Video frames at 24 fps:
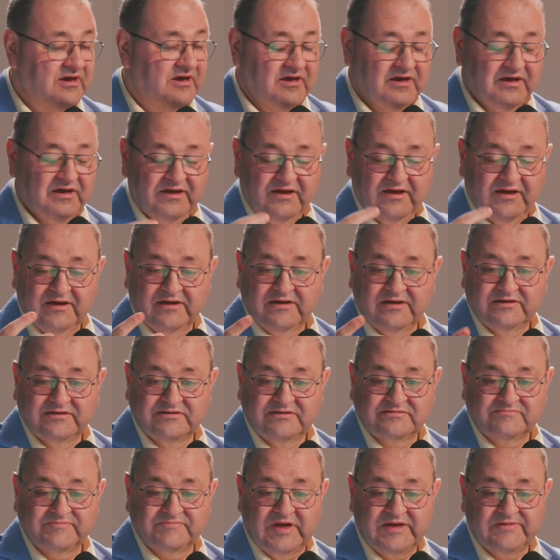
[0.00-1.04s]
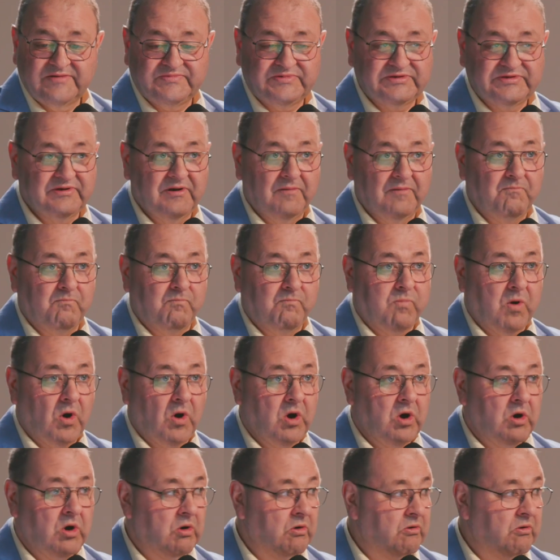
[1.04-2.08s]
a
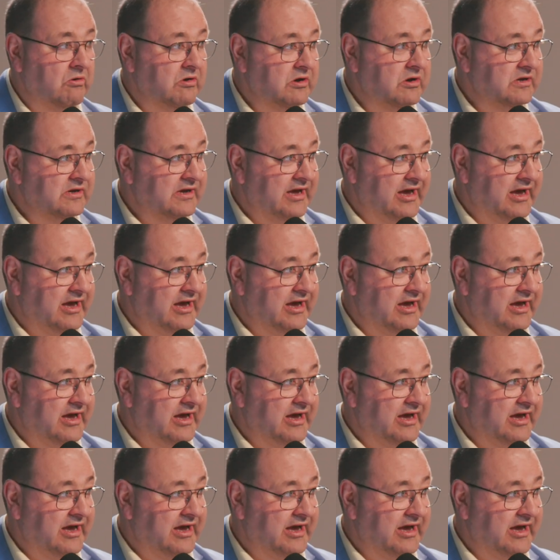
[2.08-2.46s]
bow,